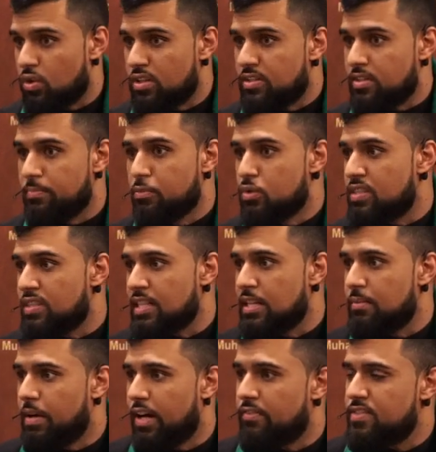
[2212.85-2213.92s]
towards the
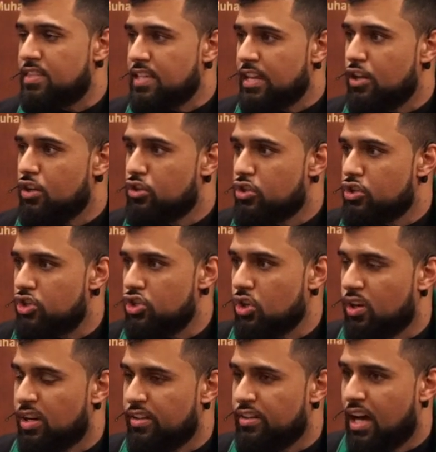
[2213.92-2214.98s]
musibah of Sayyid
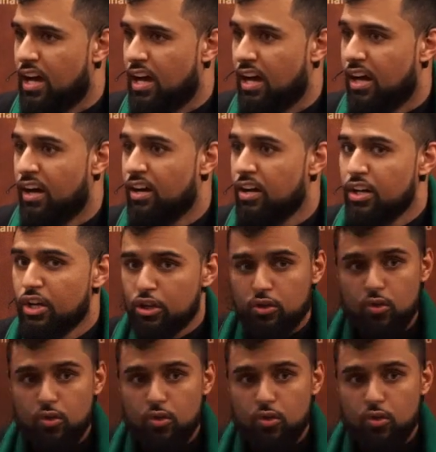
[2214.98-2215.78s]
al-Shuhada.